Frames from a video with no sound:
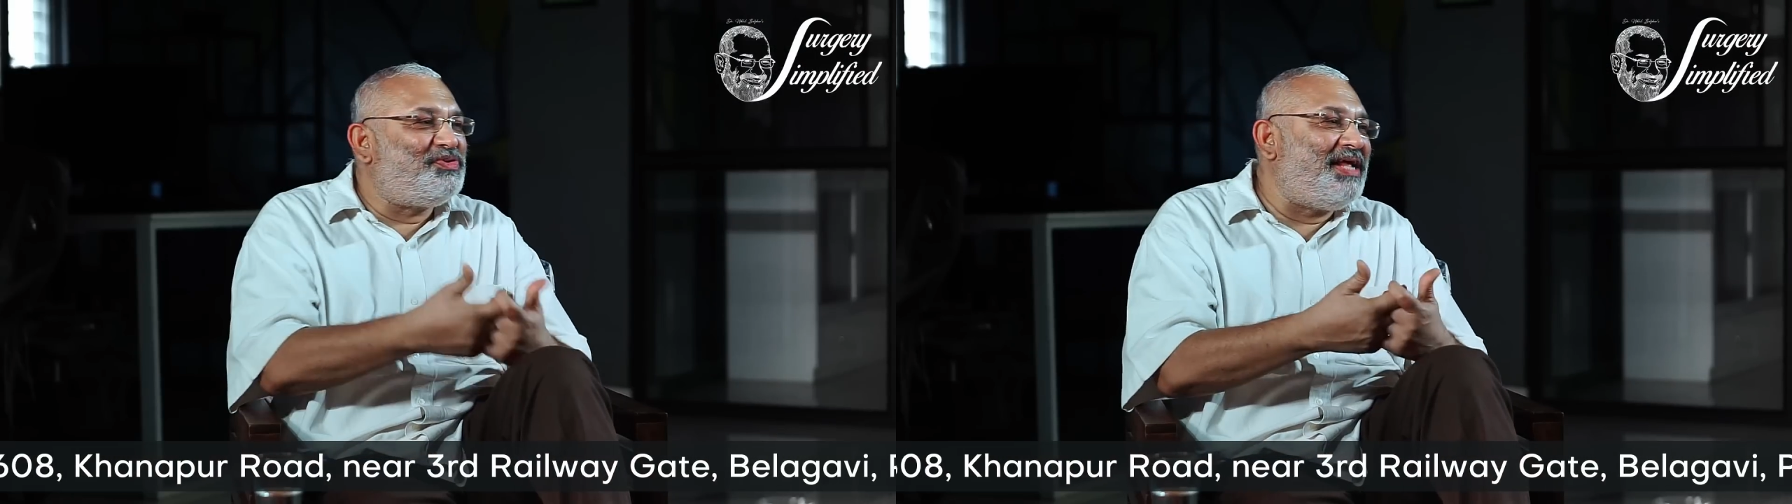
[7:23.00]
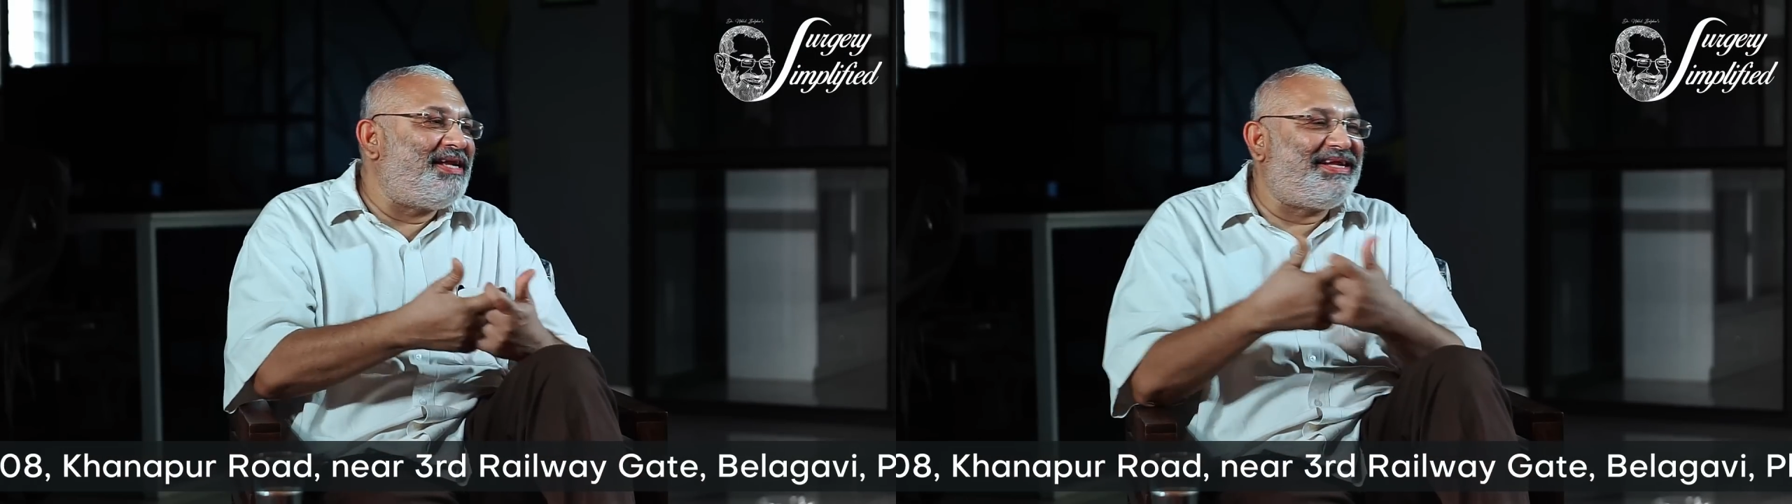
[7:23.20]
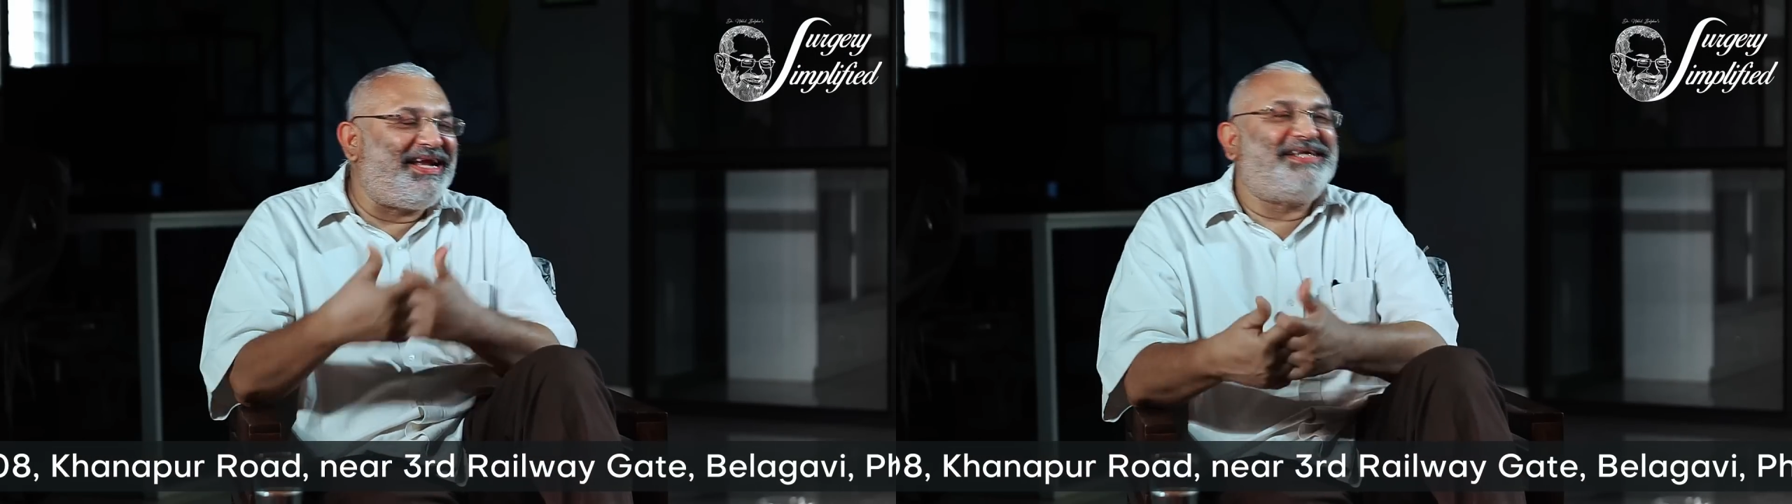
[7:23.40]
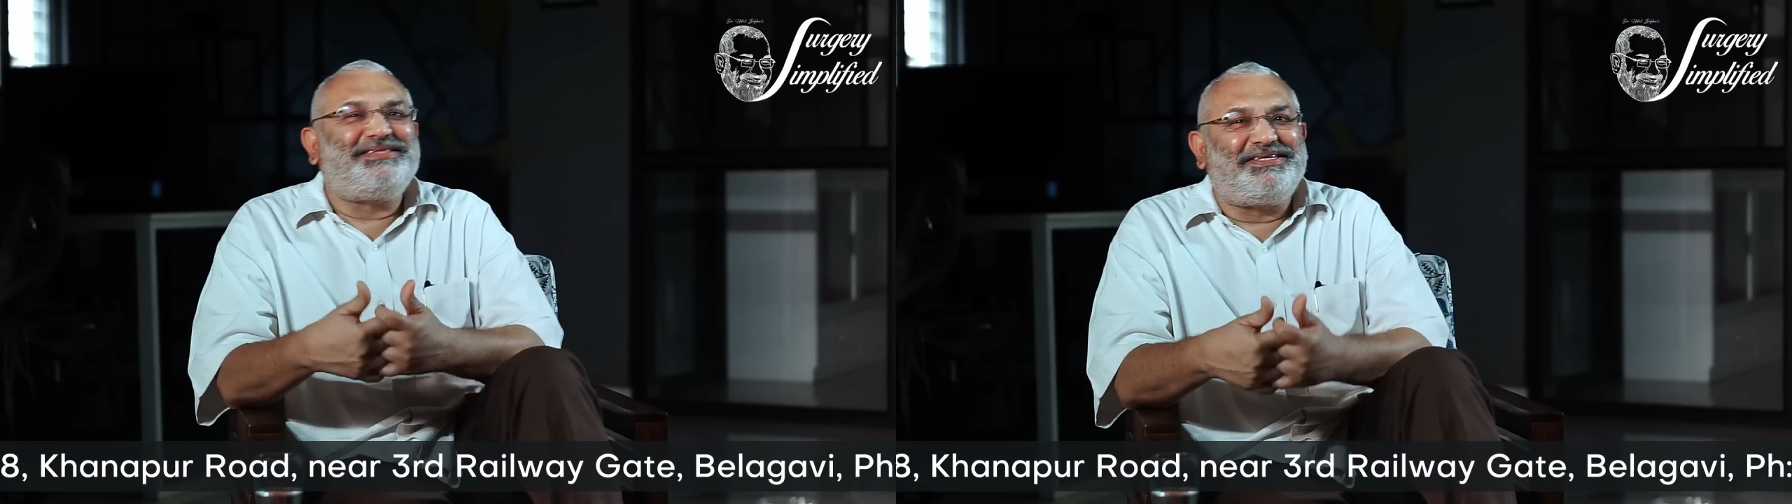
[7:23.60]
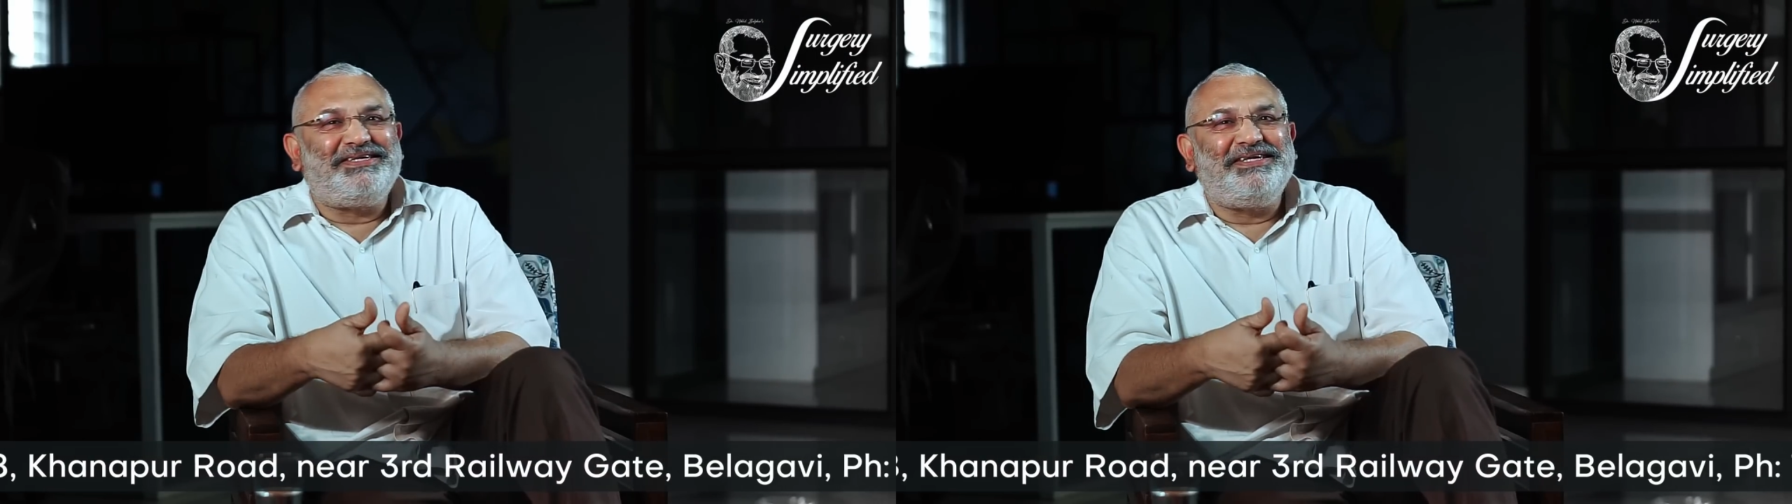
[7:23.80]
of a good
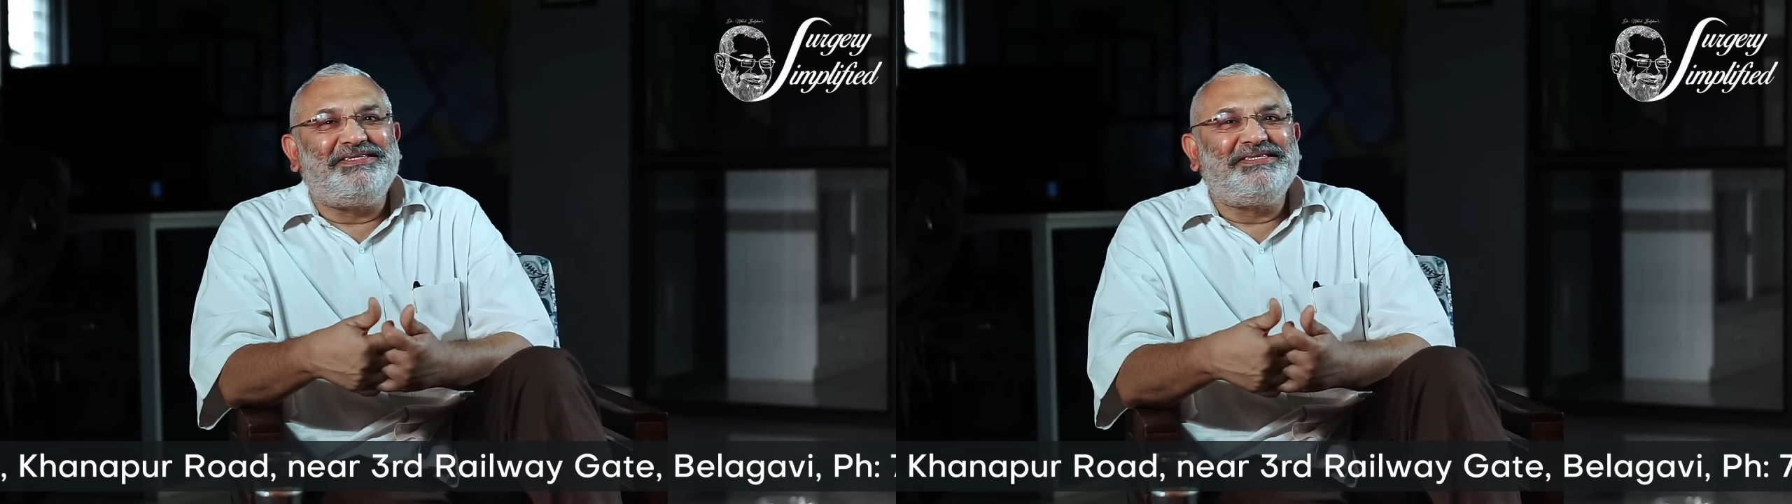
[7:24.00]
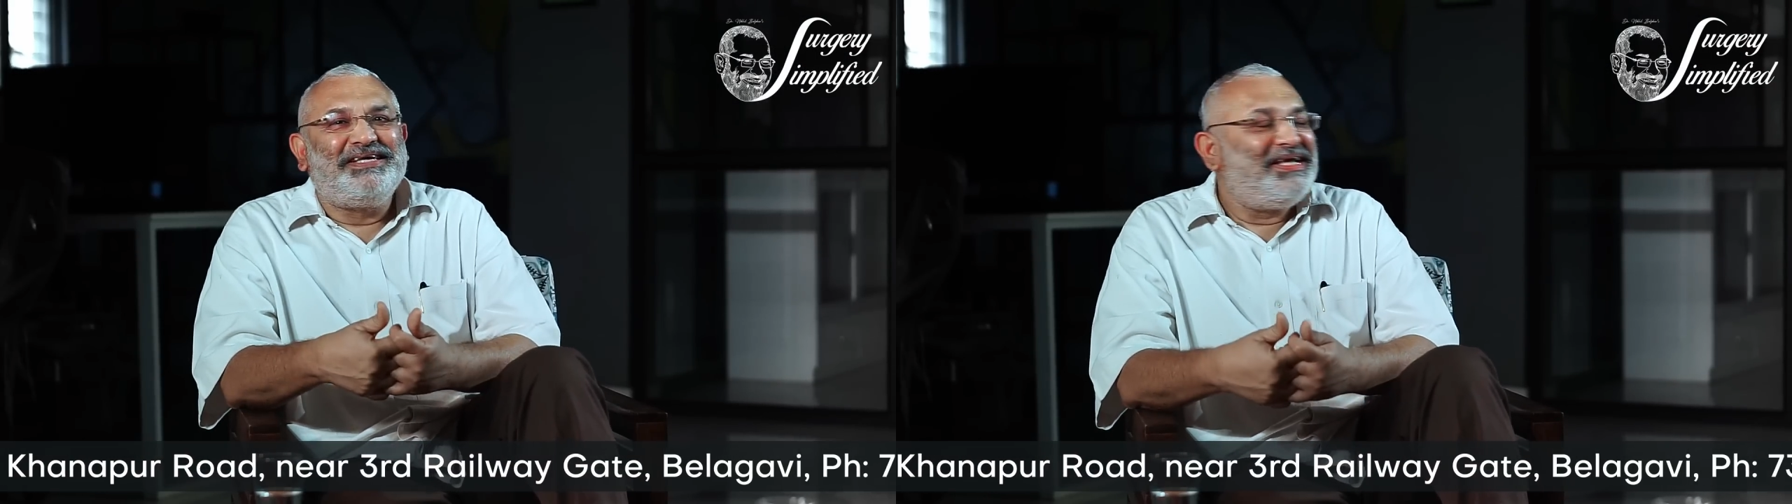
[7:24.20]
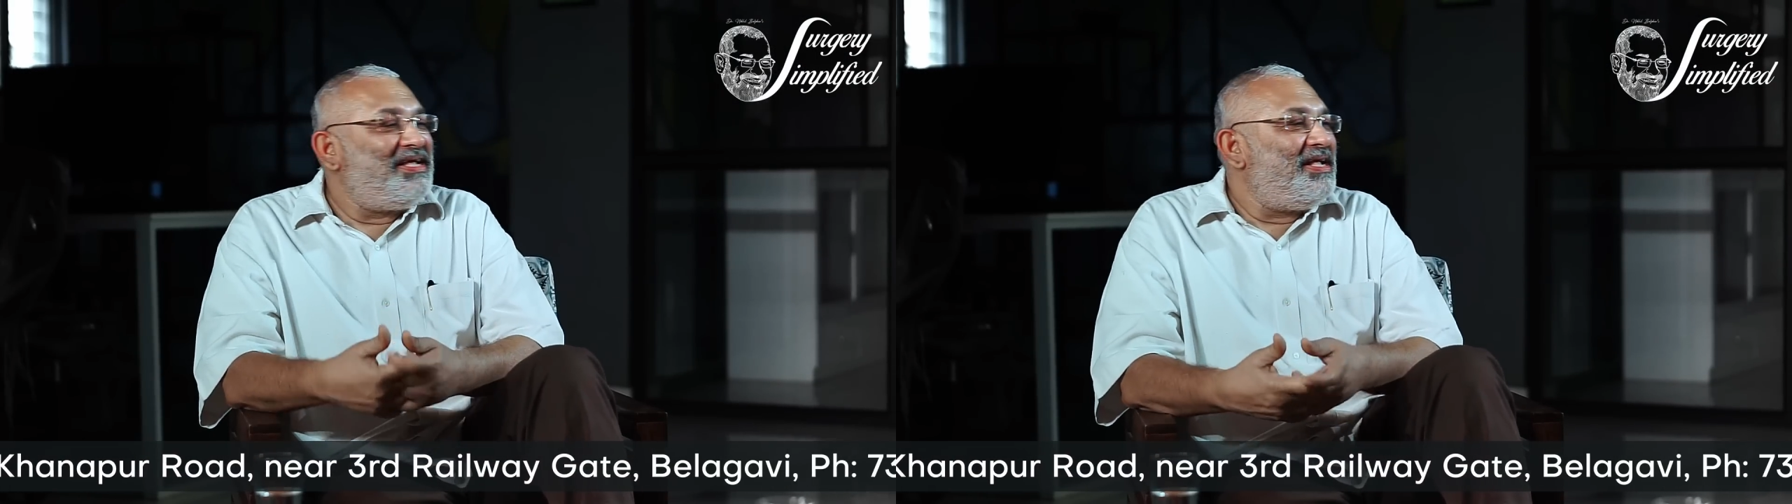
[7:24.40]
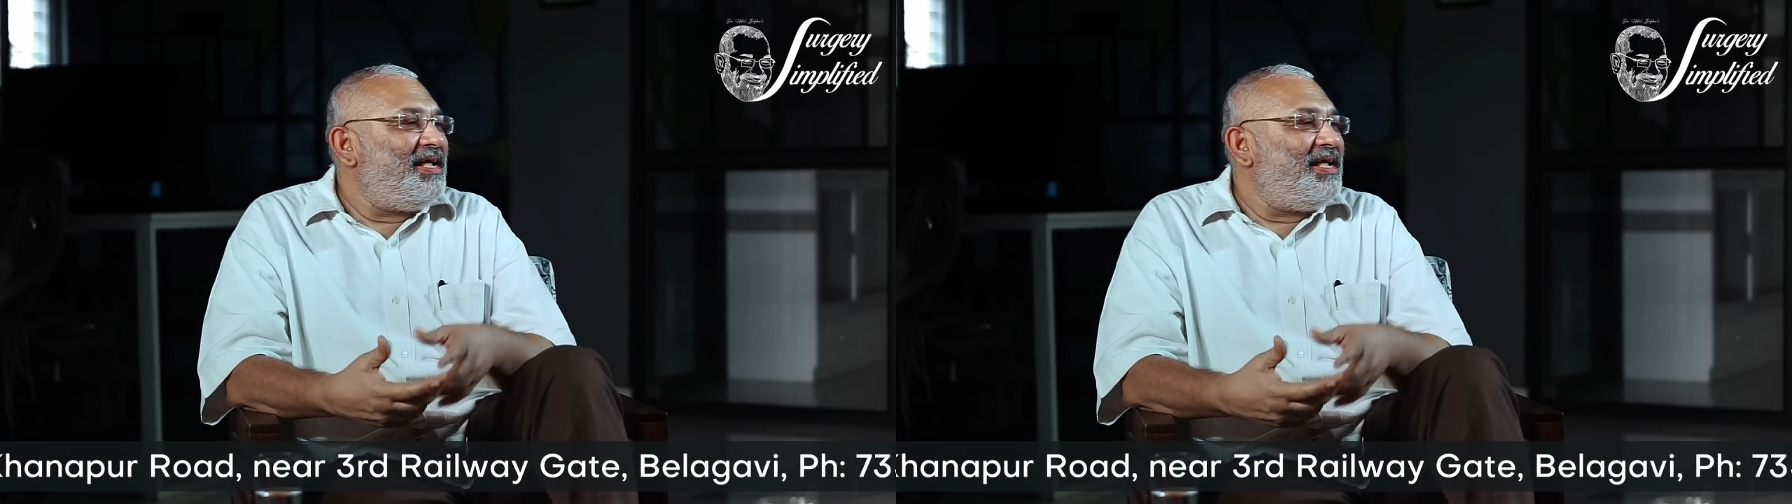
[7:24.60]
and great surgeon is,